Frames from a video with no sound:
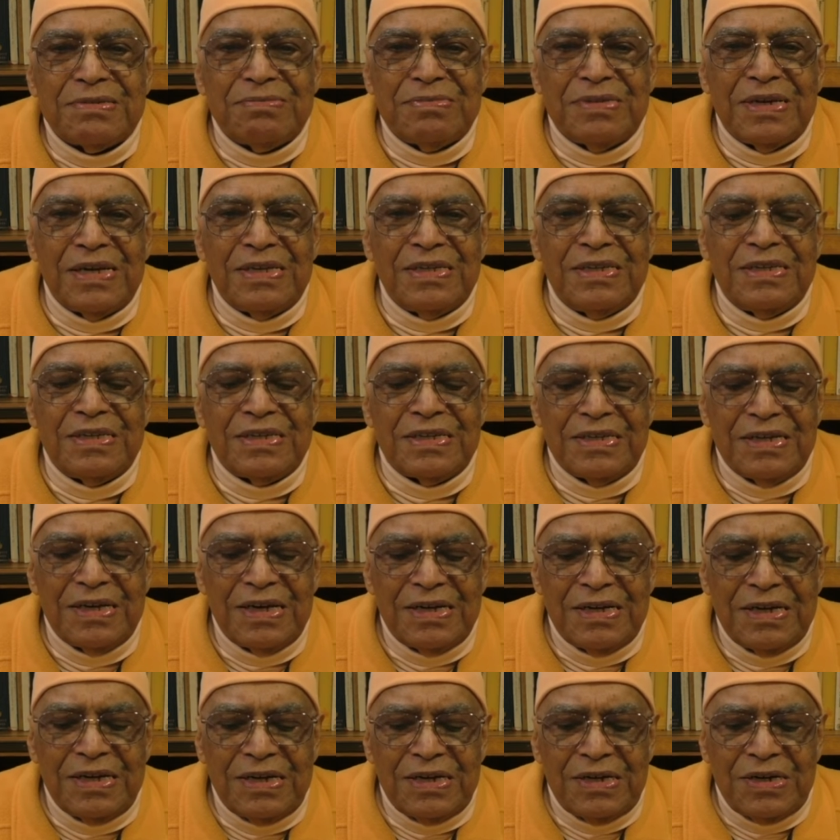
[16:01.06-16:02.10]
magic.
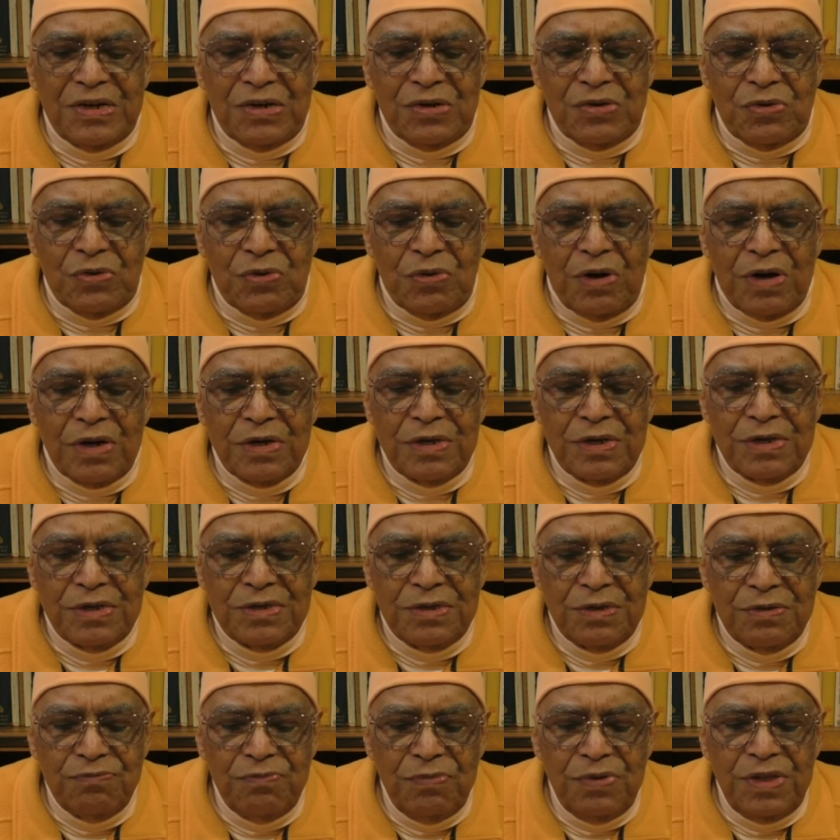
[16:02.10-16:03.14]
One is
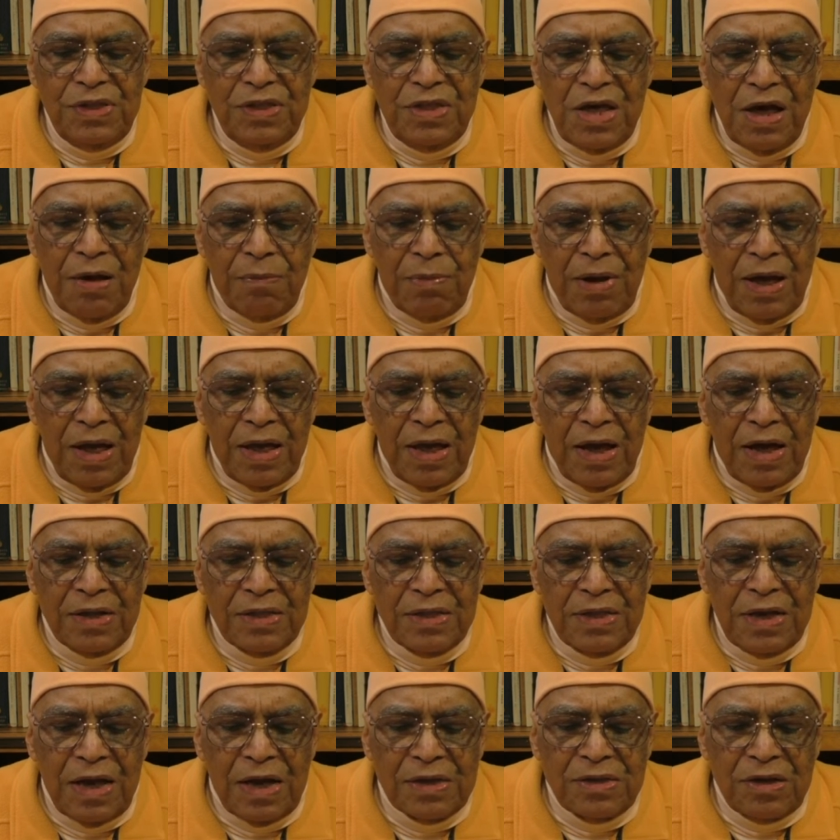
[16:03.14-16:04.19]
Vidya Maya,
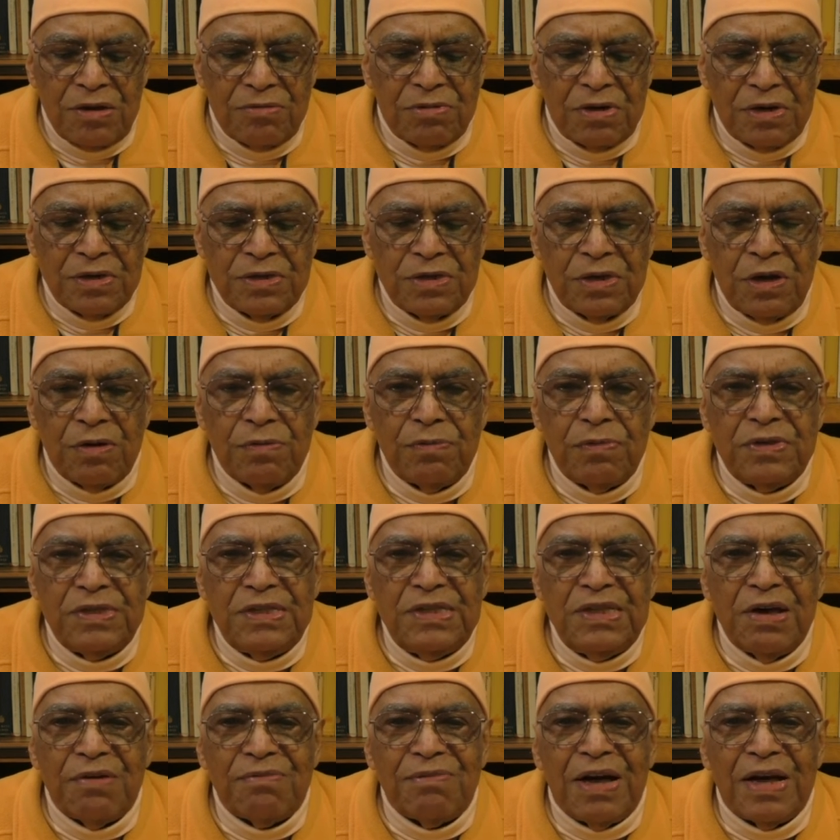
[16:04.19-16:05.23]
the other one is
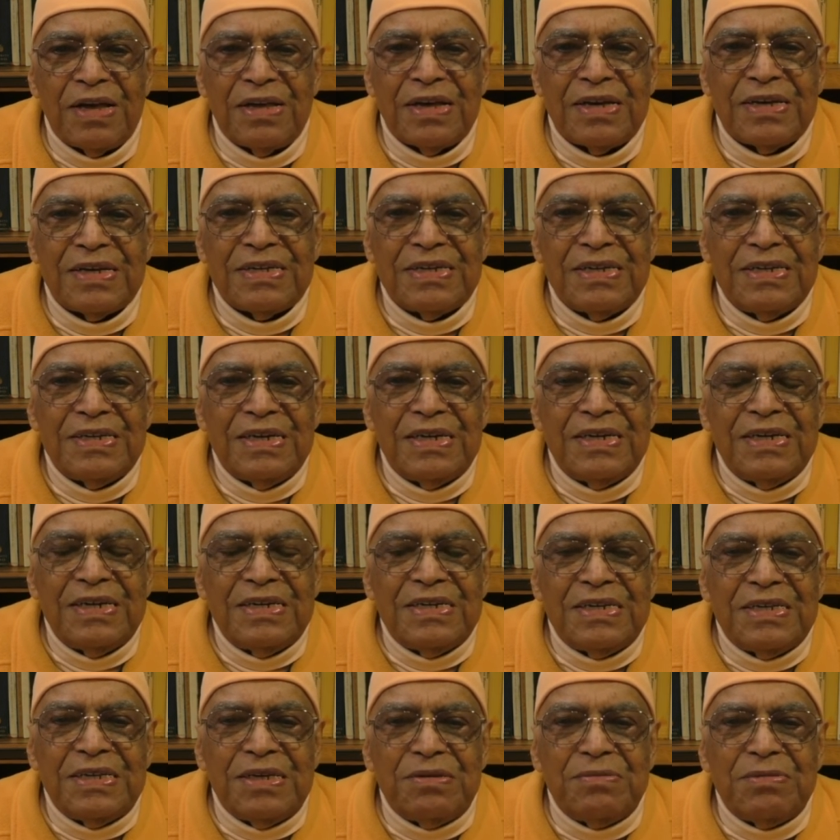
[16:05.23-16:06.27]
Avidya Maya.
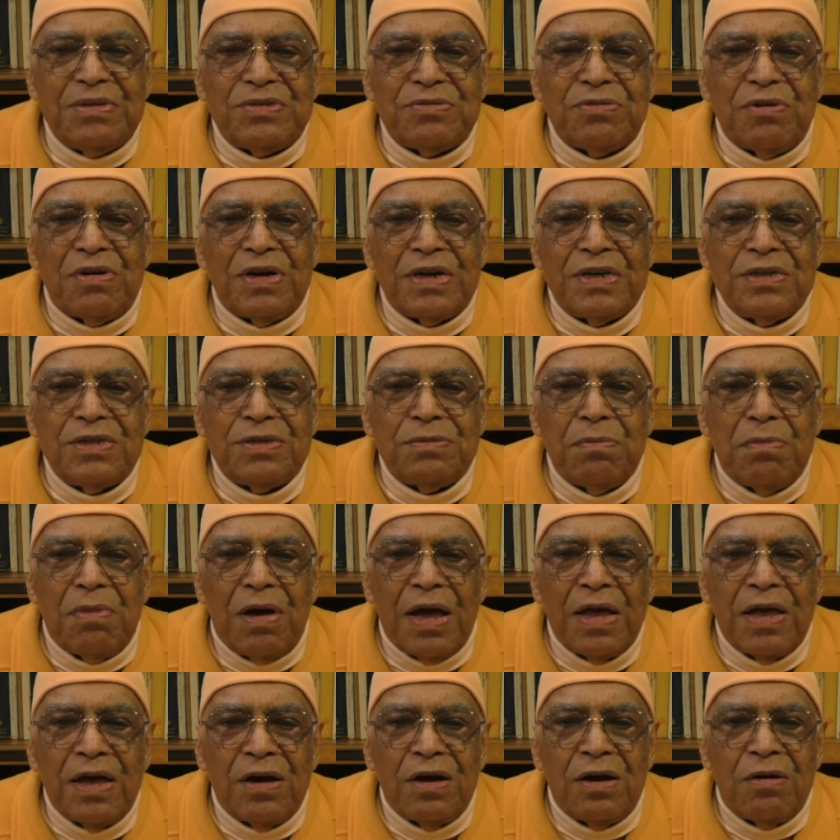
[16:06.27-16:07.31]
Then one is
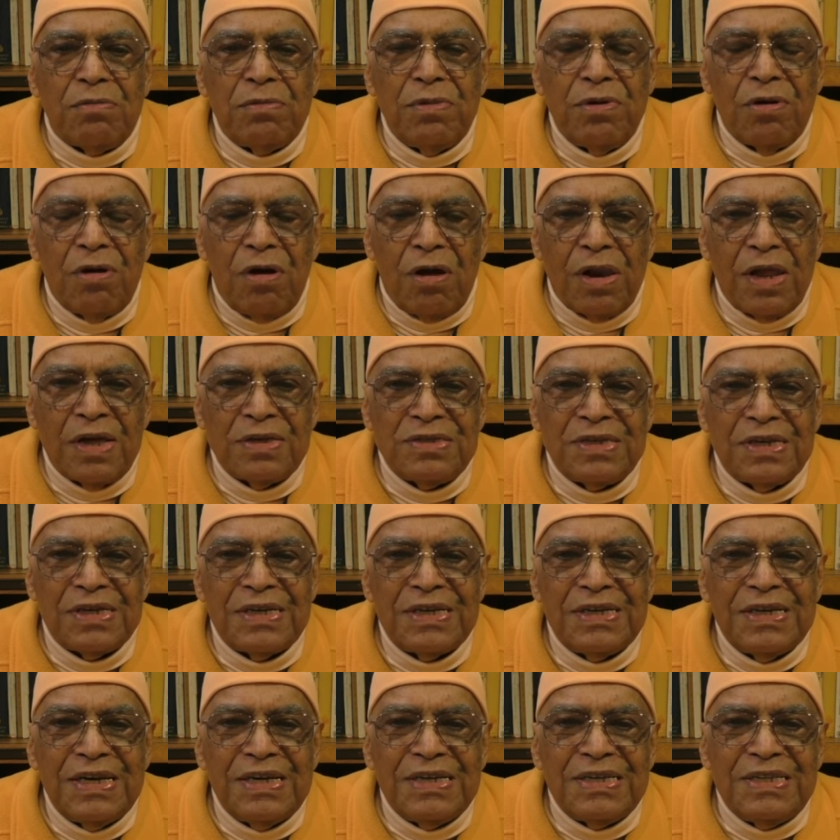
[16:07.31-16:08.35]
Maya of knowledge,
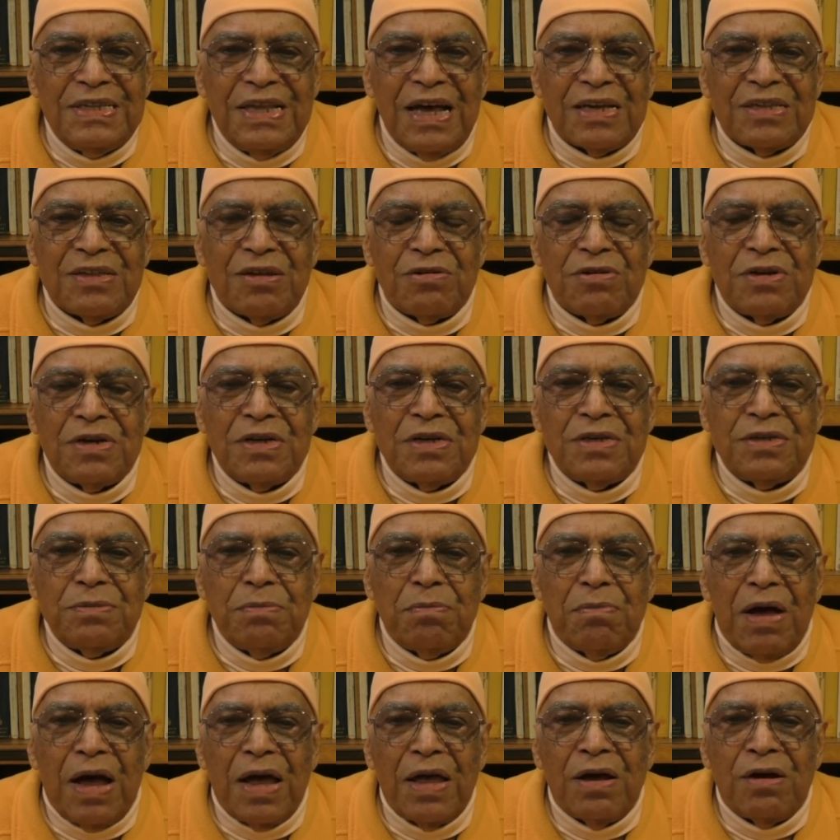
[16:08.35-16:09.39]
the other one is
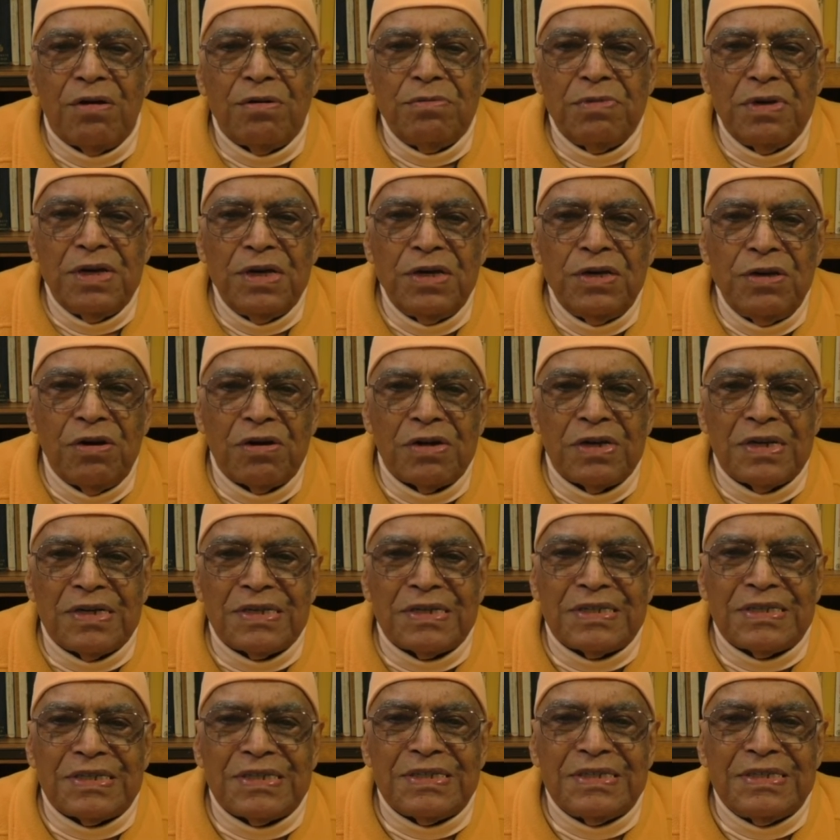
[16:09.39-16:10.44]
Maya of
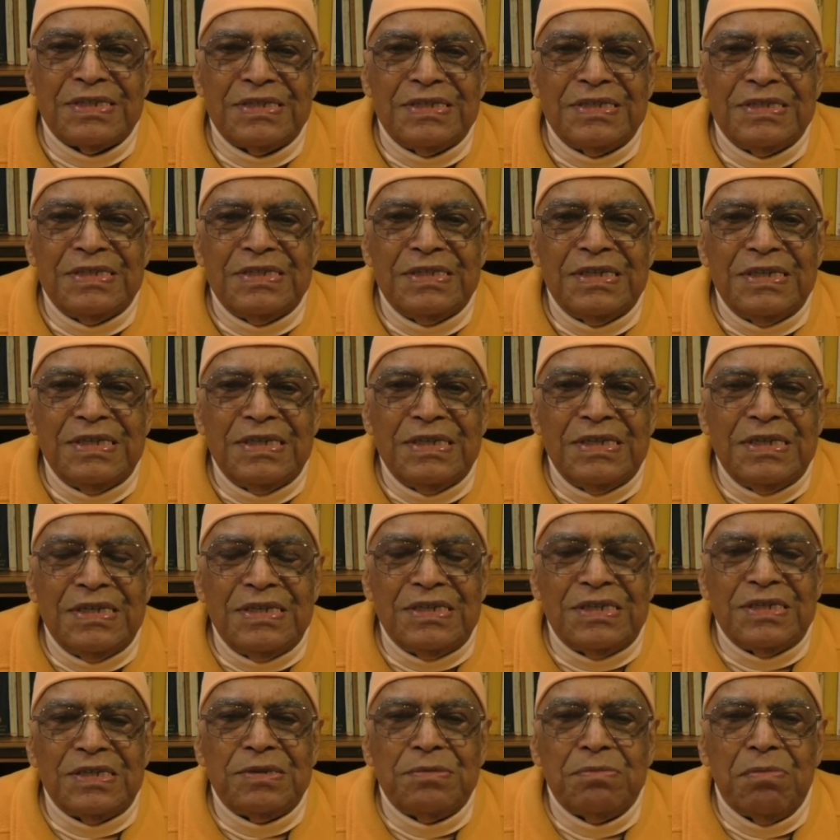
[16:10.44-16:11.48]
ignorance.
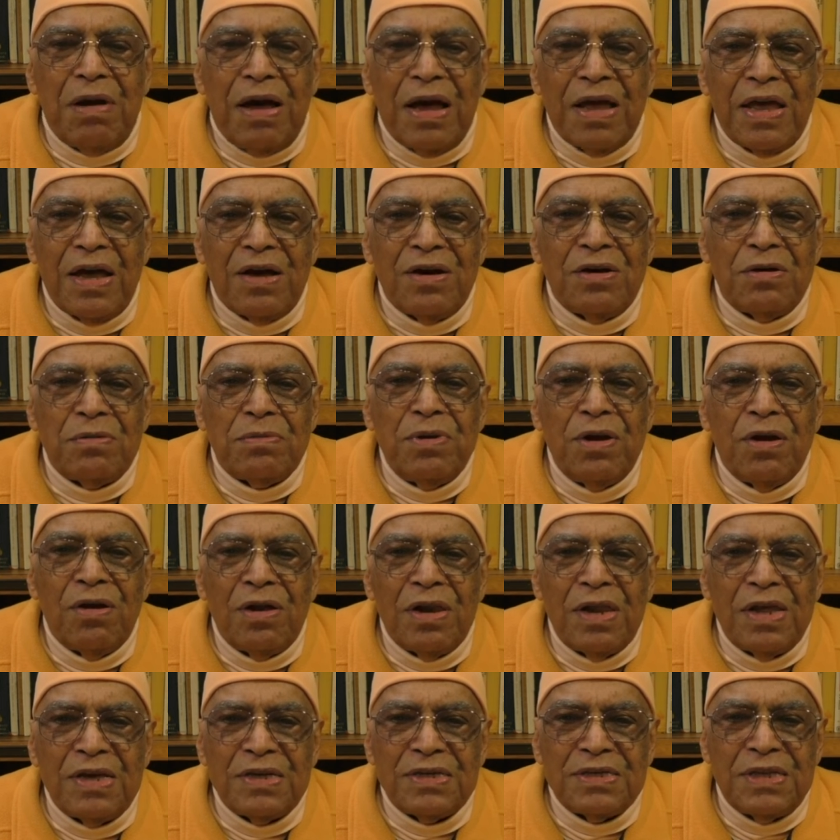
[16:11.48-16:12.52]
It is Maya of
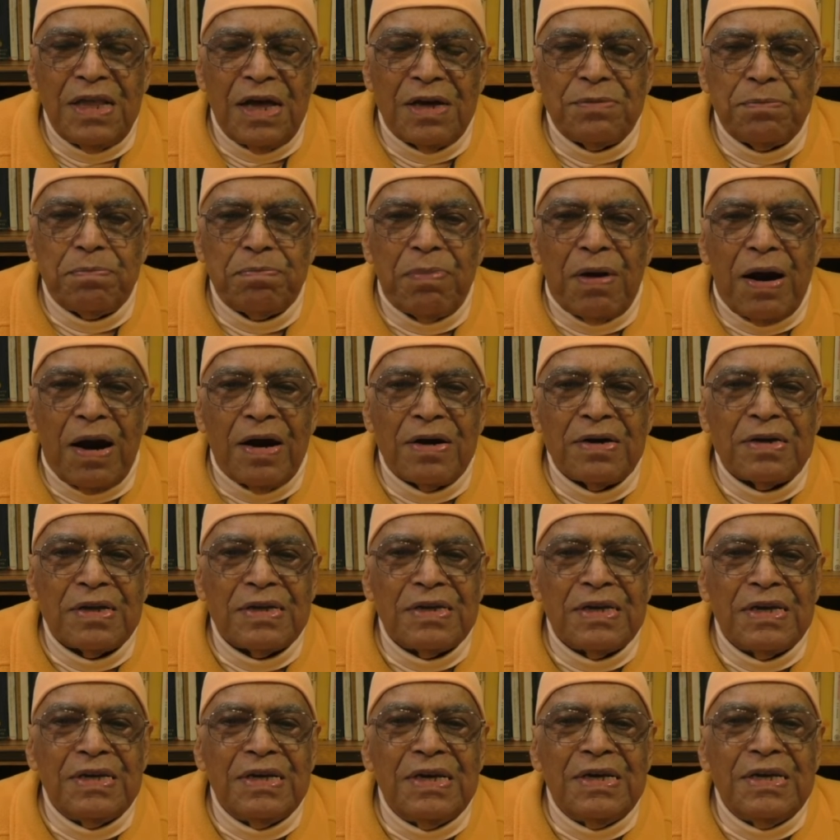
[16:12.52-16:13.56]
knowledge, that part
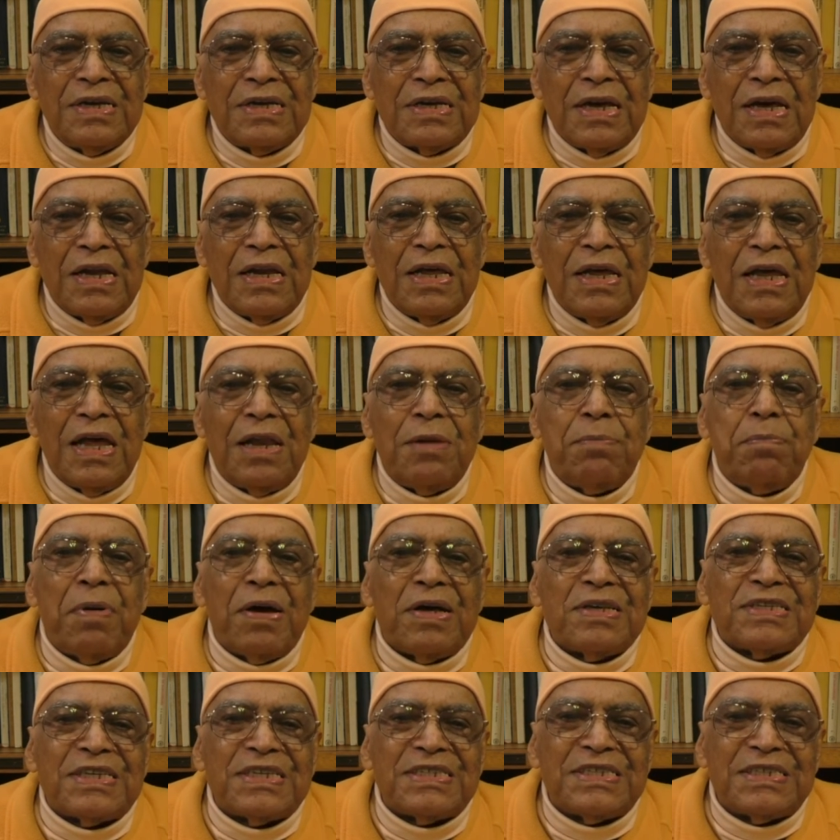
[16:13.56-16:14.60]
can help
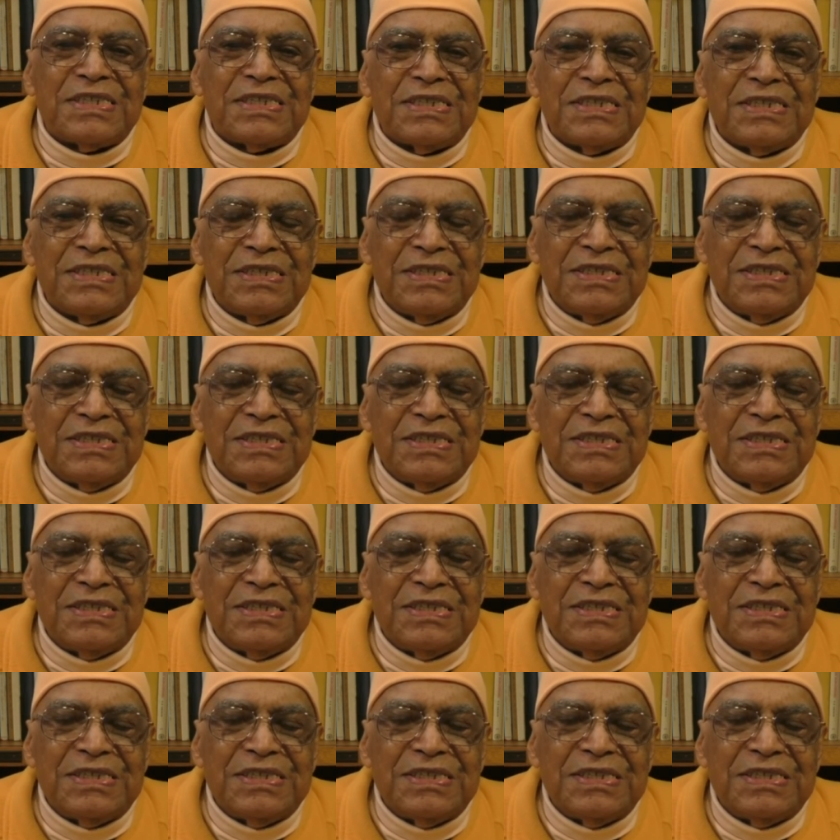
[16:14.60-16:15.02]
us.